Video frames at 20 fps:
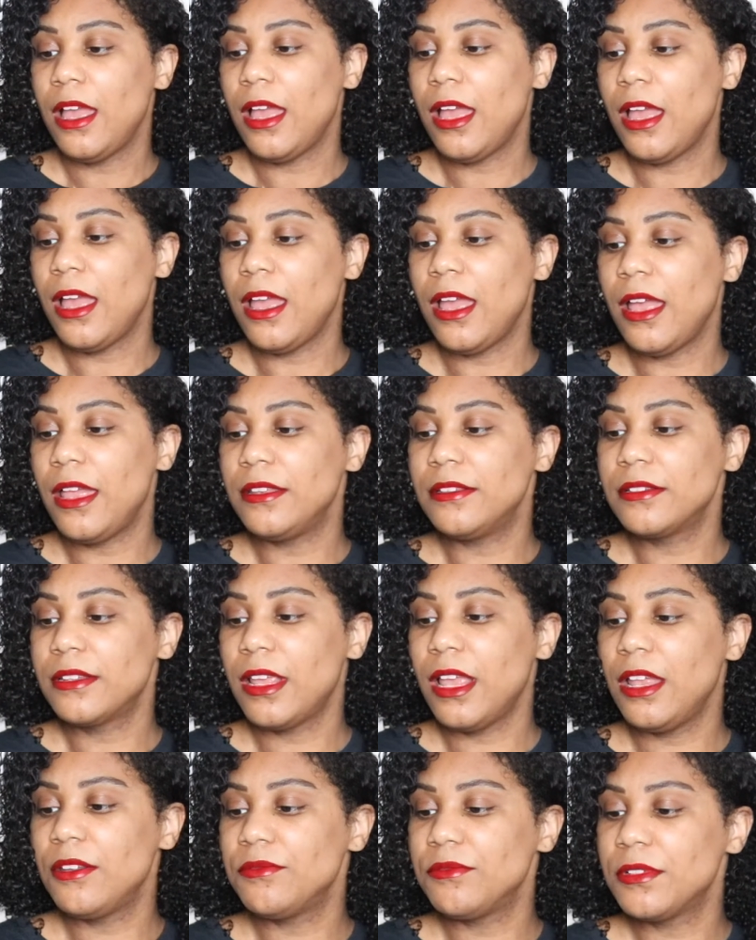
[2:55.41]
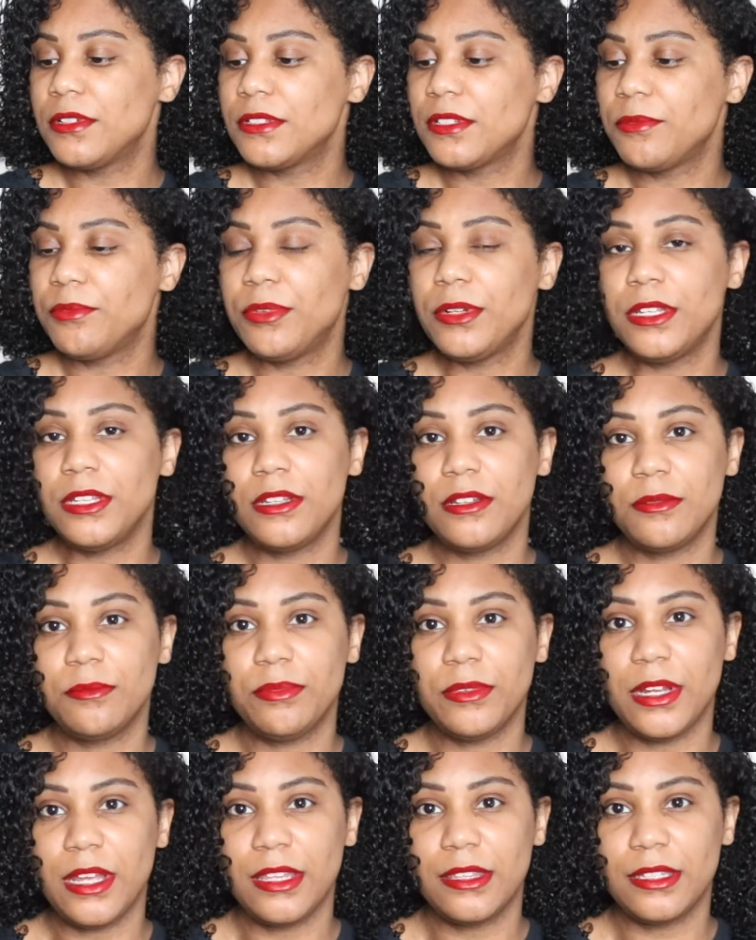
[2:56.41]
and Kenra is a pretty good
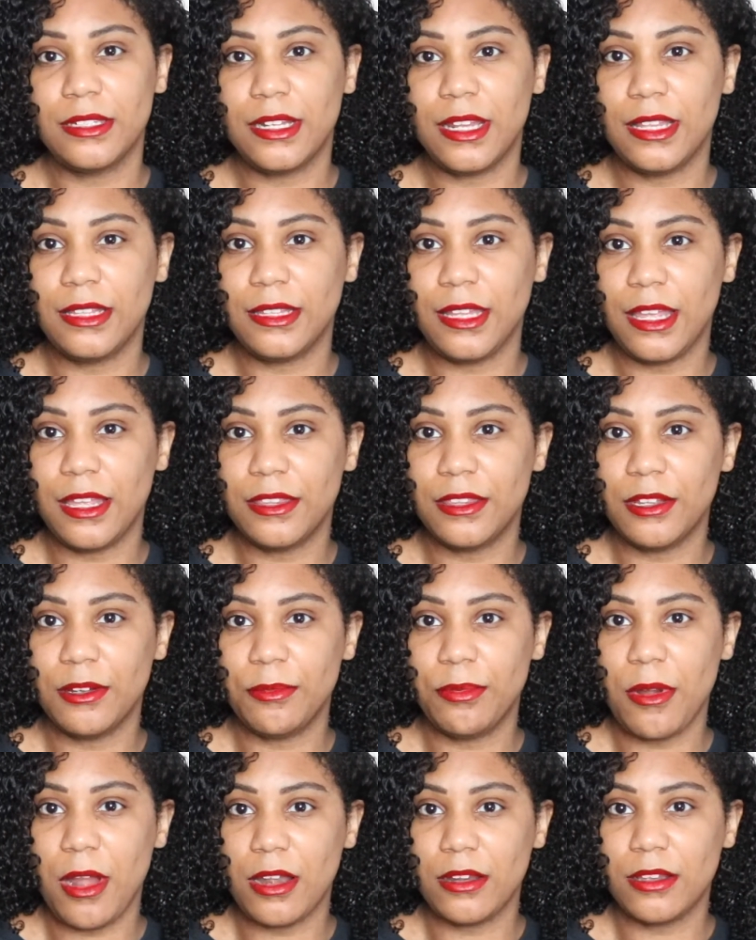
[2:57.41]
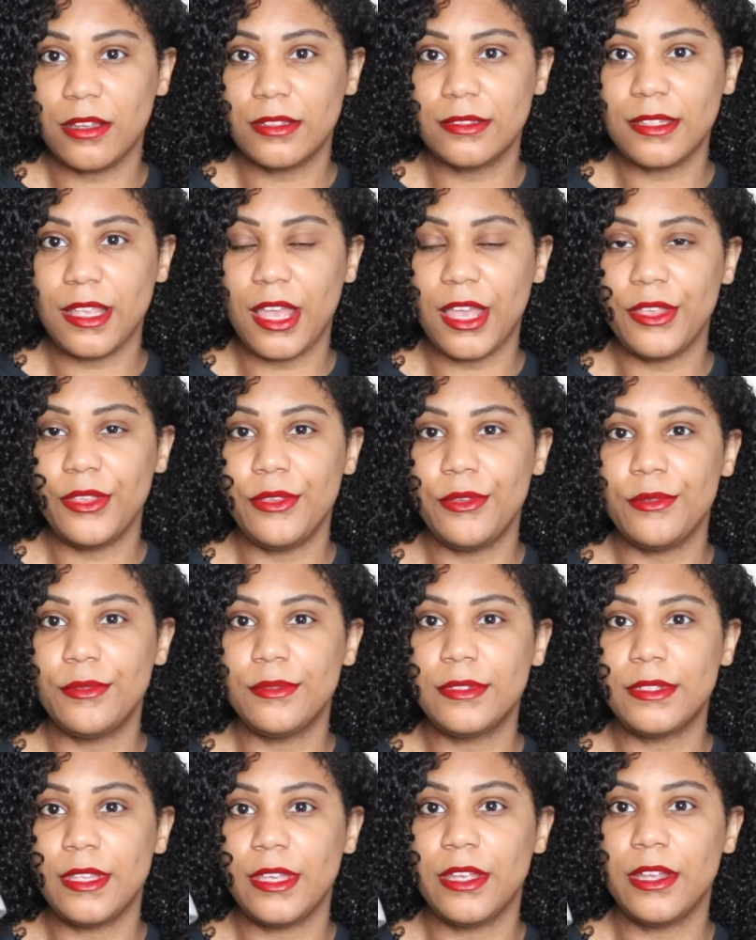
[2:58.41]
brand that I like their products. I use
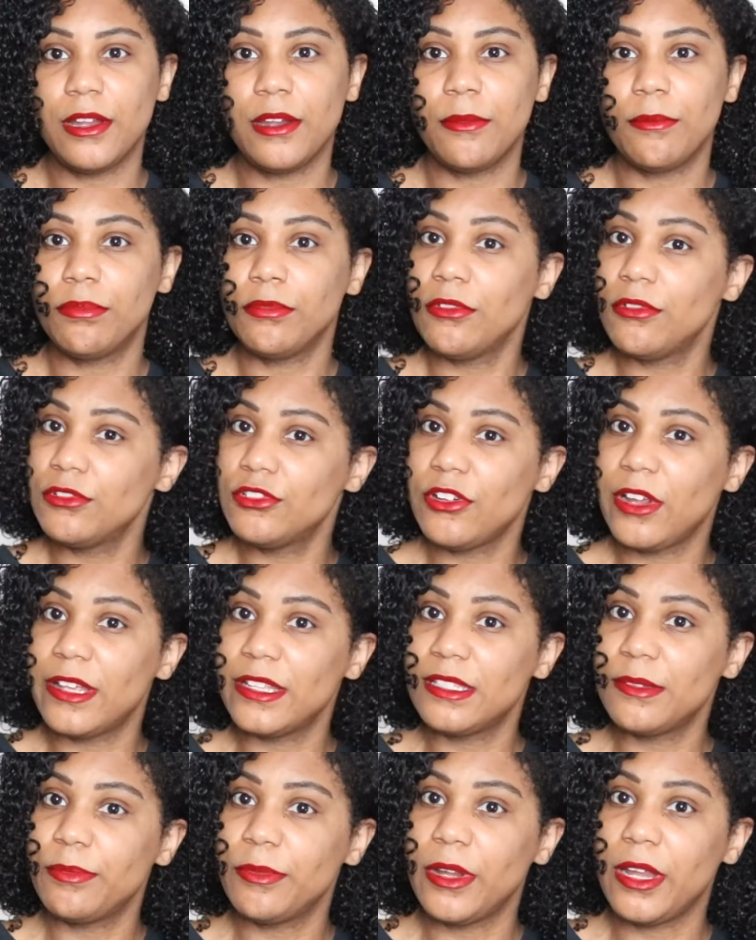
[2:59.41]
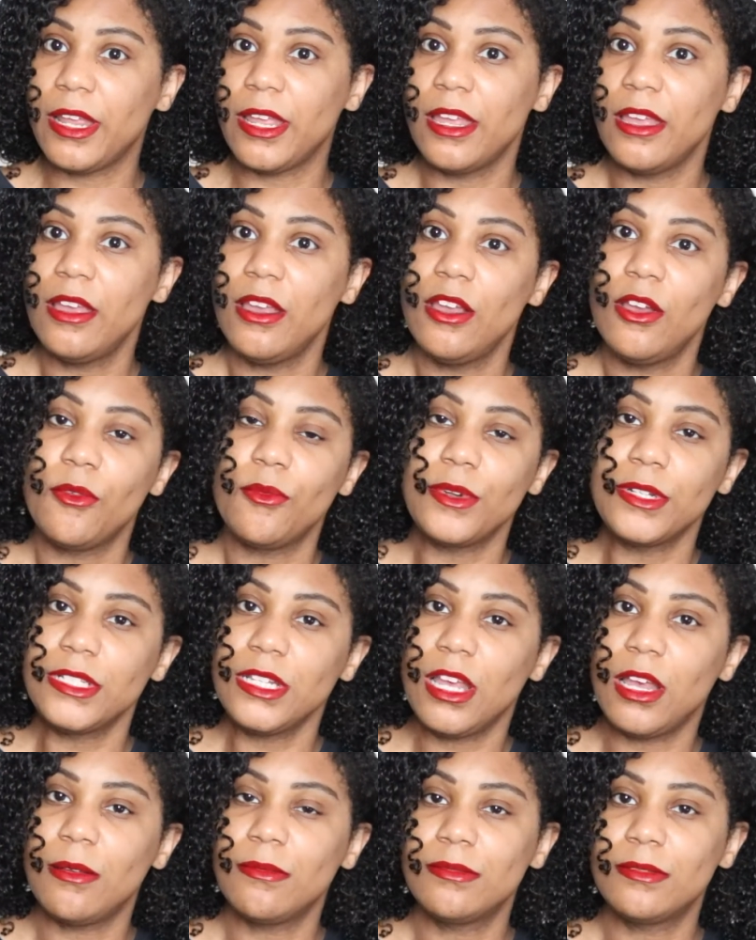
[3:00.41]
their blow dry spray, which
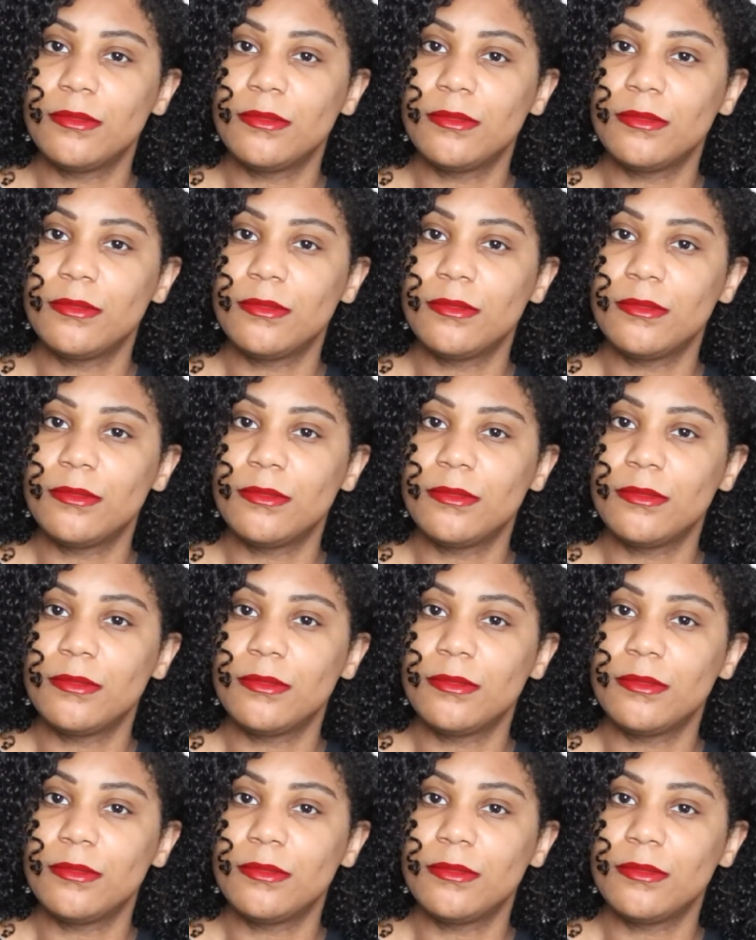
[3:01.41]
helps